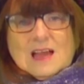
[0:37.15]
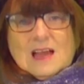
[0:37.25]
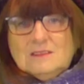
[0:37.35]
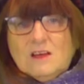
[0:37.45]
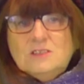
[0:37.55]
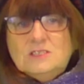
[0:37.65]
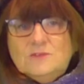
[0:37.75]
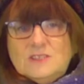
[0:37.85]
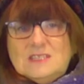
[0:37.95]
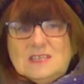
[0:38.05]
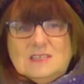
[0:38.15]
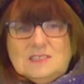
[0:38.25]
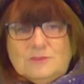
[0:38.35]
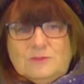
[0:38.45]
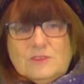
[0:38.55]
And lots of us think
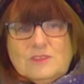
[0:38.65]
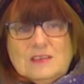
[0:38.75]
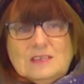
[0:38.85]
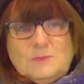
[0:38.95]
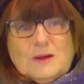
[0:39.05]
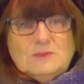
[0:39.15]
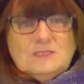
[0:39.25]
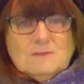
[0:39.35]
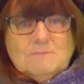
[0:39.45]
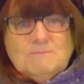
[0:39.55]
different things about him.